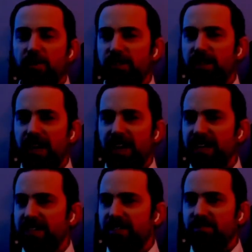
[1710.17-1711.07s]
most
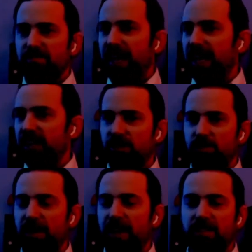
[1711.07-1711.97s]
AIs can't
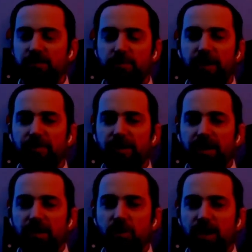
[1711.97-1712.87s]
do that. But
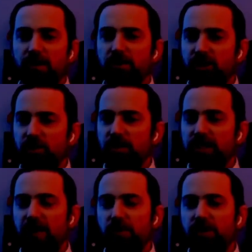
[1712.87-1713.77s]
what I would do
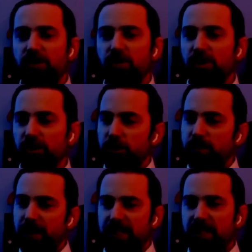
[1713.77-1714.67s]
is I would do a
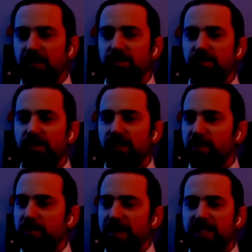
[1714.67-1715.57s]
loose painting to
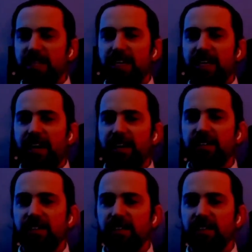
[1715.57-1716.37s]
the best that I can,